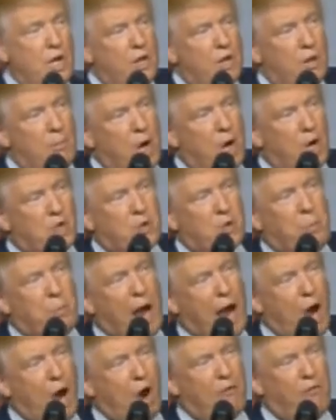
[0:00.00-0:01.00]
The most
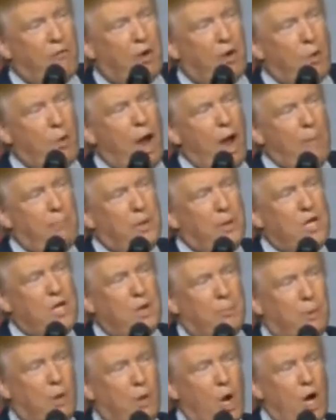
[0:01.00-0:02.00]
powerful weapon
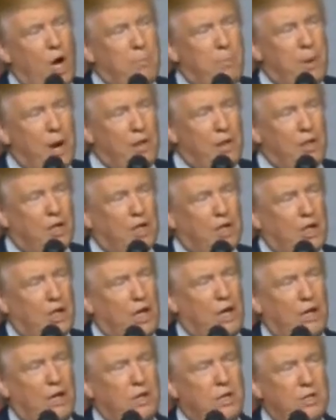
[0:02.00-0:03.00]
deployed by the
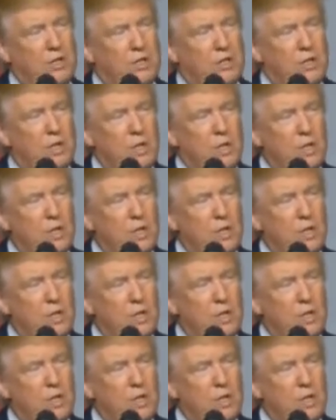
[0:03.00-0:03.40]
Clintons